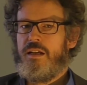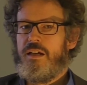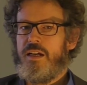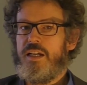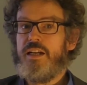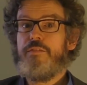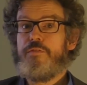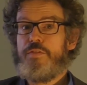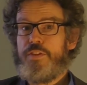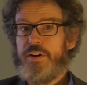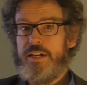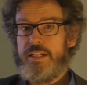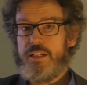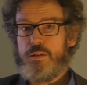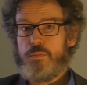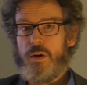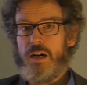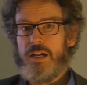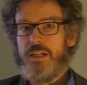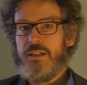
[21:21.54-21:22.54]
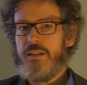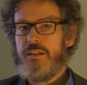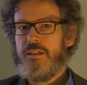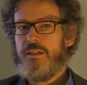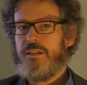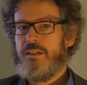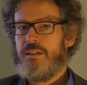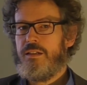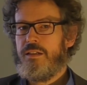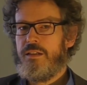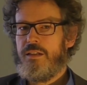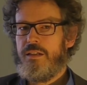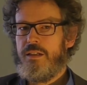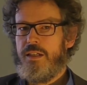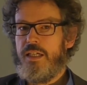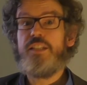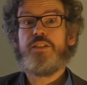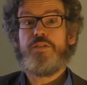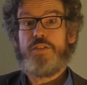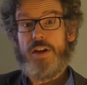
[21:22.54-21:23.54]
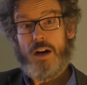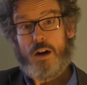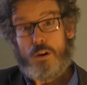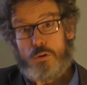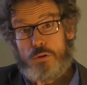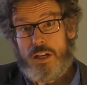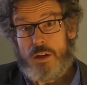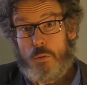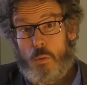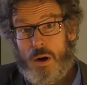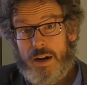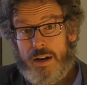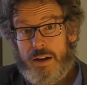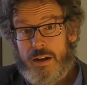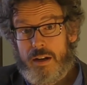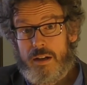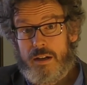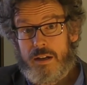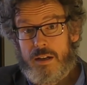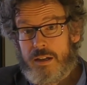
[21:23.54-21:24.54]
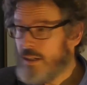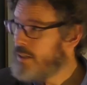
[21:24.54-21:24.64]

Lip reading: And if there is one, is there only one?